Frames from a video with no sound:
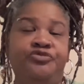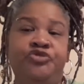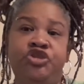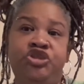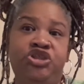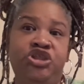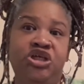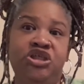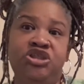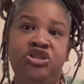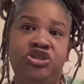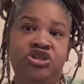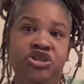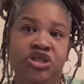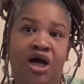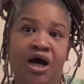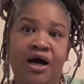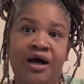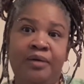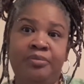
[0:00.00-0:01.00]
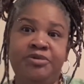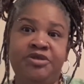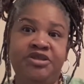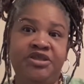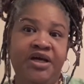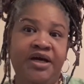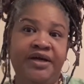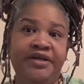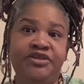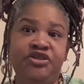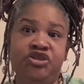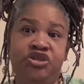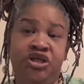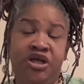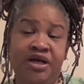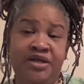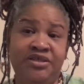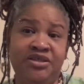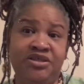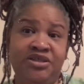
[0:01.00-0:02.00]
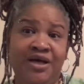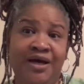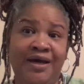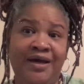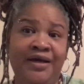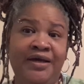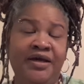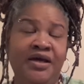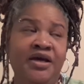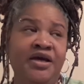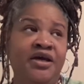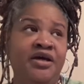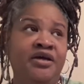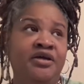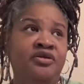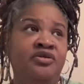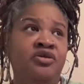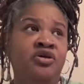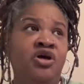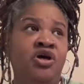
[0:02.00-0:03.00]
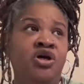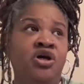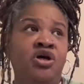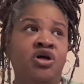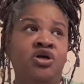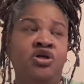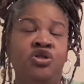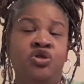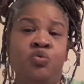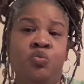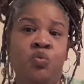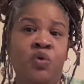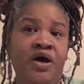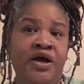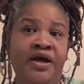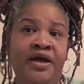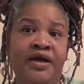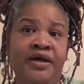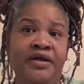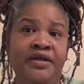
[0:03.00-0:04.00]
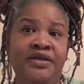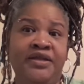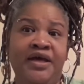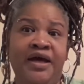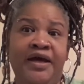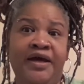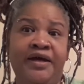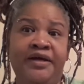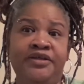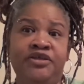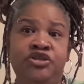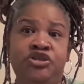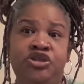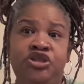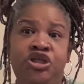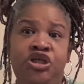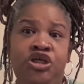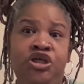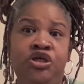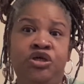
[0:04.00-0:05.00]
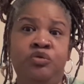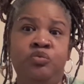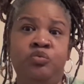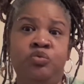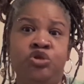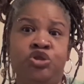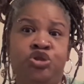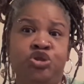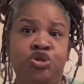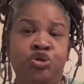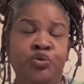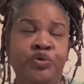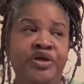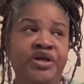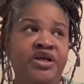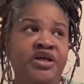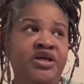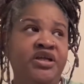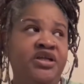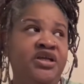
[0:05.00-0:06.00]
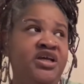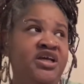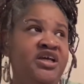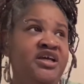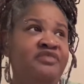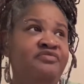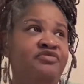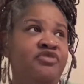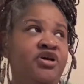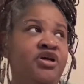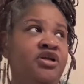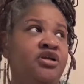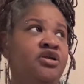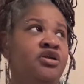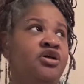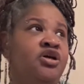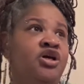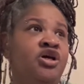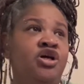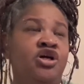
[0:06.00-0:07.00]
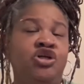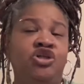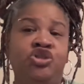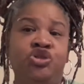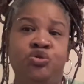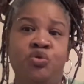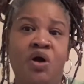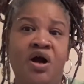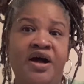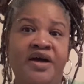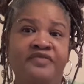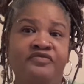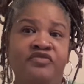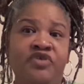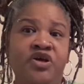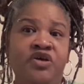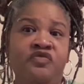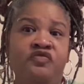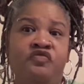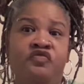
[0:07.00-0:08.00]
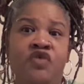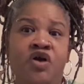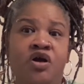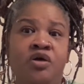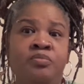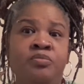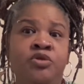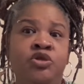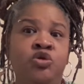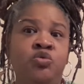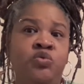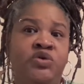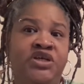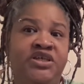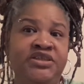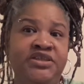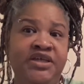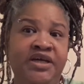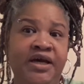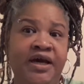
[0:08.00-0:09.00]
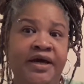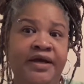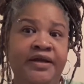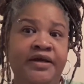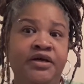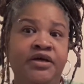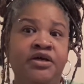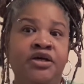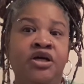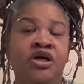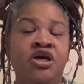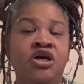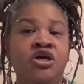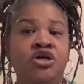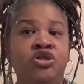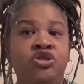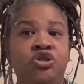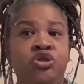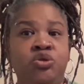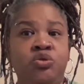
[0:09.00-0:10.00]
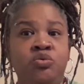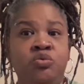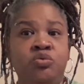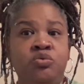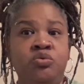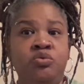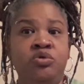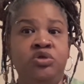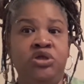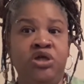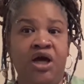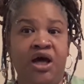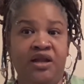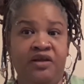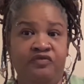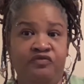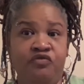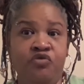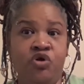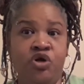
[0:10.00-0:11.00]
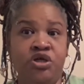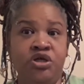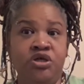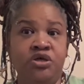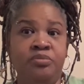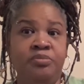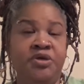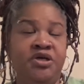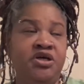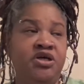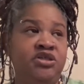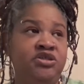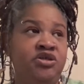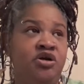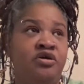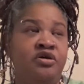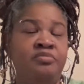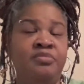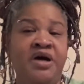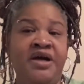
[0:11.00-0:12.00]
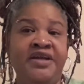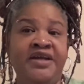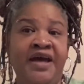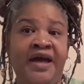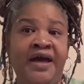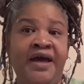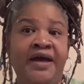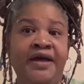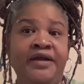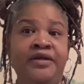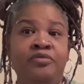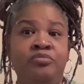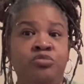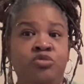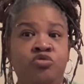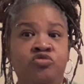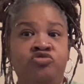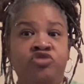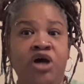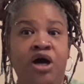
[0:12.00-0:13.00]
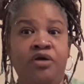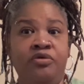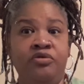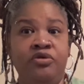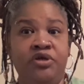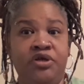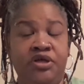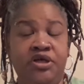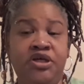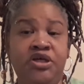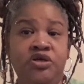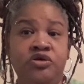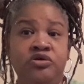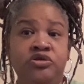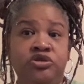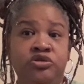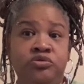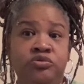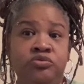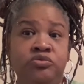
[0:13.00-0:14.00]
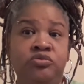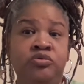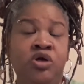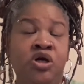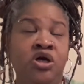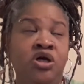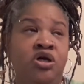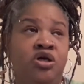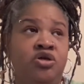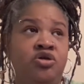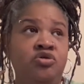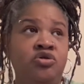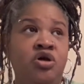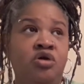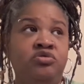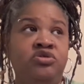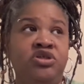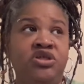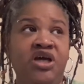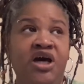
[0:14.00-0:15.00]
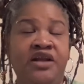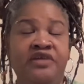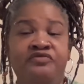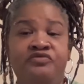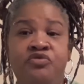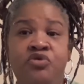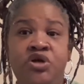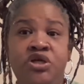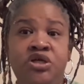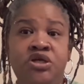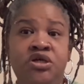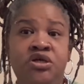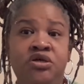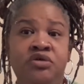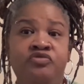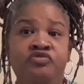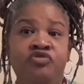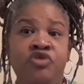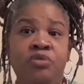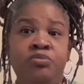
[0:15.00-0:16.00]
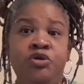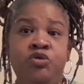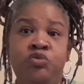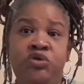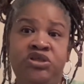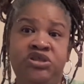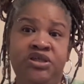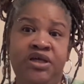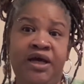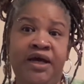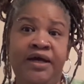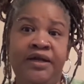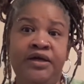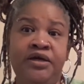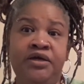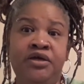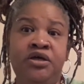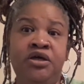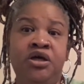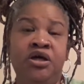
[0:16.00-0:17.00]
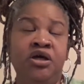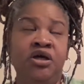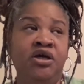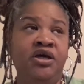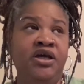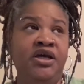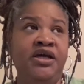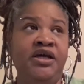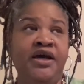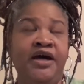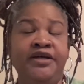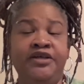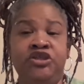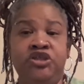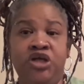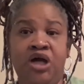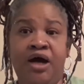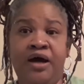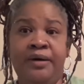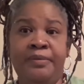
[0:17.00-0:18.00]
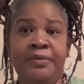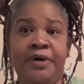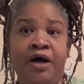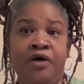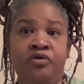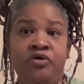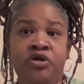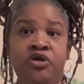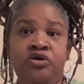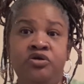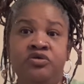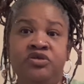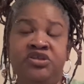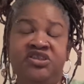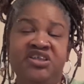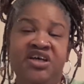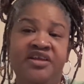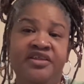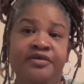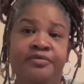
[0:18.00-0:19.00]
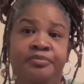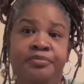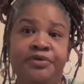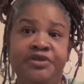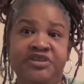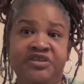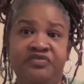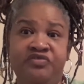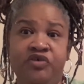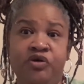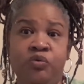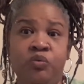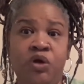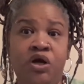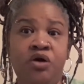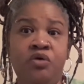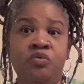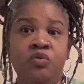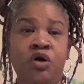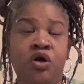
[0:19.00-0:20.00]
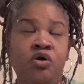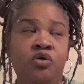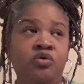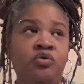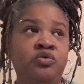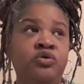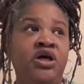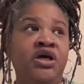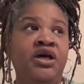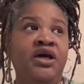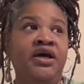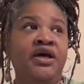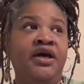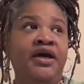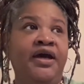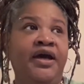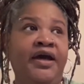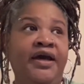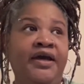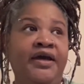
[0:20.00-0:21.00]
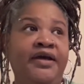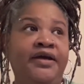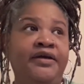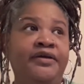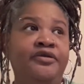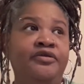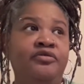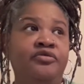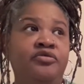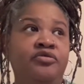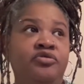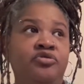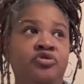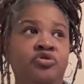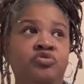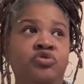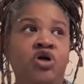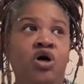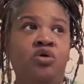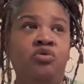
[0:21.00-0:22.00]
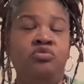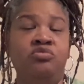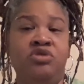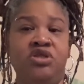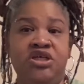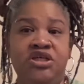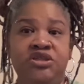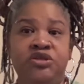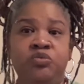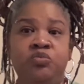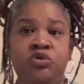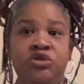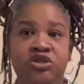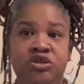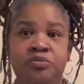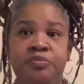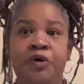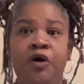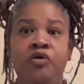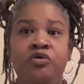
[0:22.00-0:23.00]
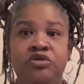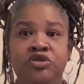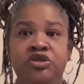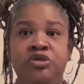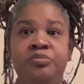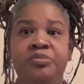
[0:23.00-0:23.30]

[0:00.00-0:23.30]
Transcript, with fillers: just jobs that she had to take and the way that she was treated, even driving from Louisiana to California because her and my dad moved out here to, you know, to California from Louisiana. He got a job out here on the Southern Pacific Railroad. And, you know, this was supposed to